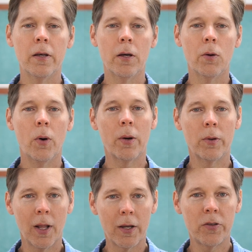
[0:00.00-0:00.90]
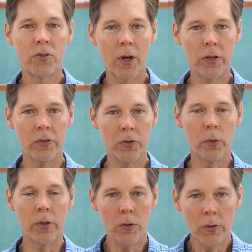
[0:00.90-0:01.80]
uh, what I would like to try to do
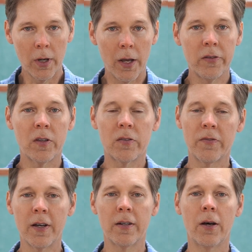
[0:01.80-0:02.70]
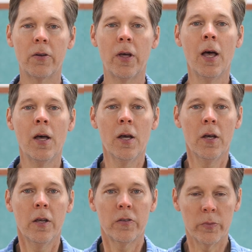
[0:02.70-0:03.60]
with you guys is find out
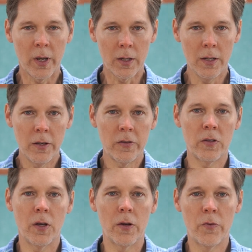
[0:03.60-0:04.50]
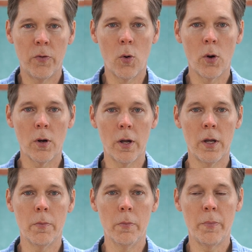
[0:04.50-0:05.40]
some techniques for
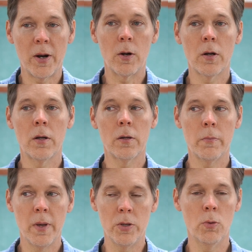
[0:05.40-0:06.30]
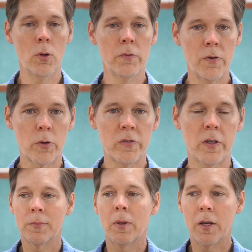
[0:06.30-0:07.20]
better manual
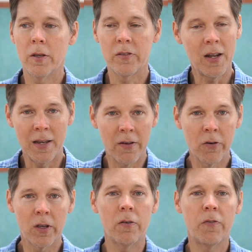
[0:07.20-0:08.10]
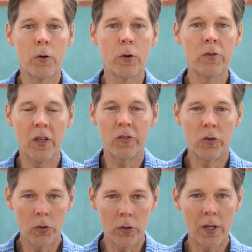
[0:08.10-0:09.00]
focusing because I never get photos as
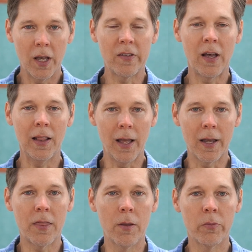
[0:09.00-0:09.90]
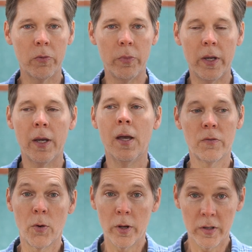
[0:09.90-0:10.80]
good as I like them to be.
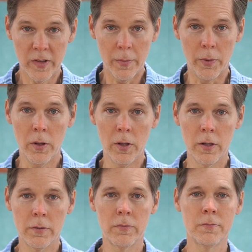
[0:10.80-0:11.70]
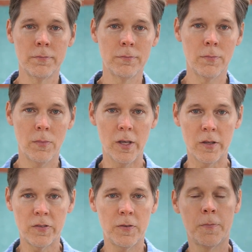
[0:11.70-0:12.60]
For example,
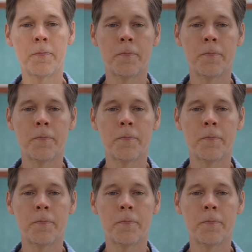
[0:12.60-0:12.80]
this.